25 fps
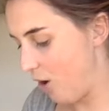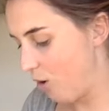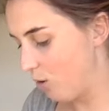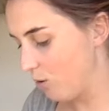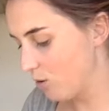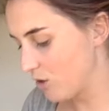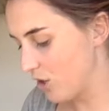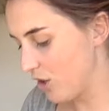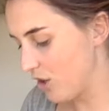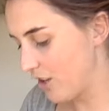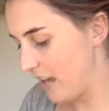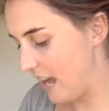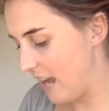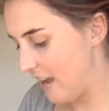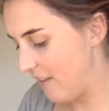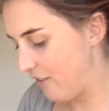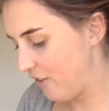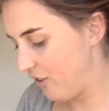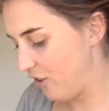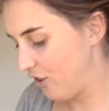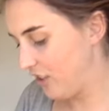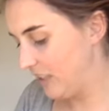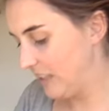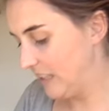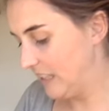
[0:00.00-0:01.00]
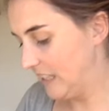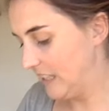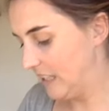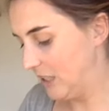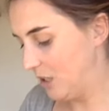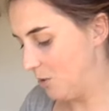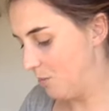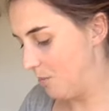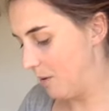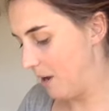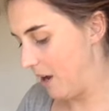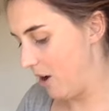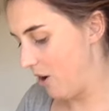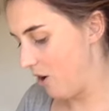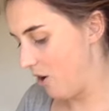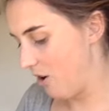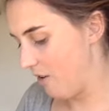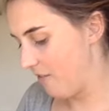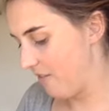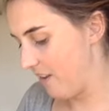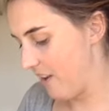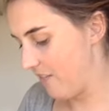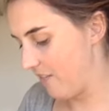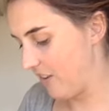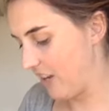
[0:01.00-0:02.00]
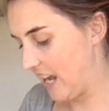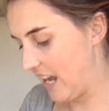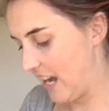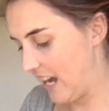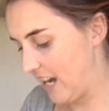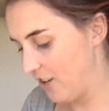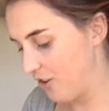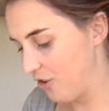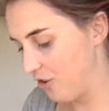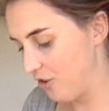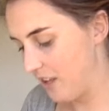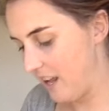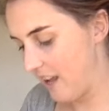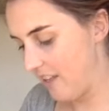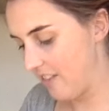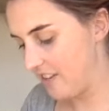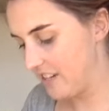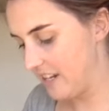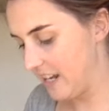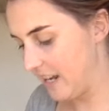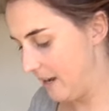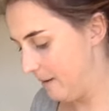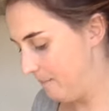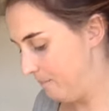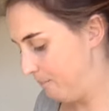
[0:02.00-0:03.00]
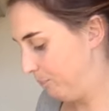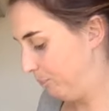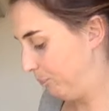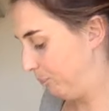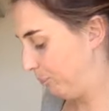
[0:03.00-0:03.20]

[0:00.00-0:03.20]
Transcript: also gave her a little bit of avocado the other day.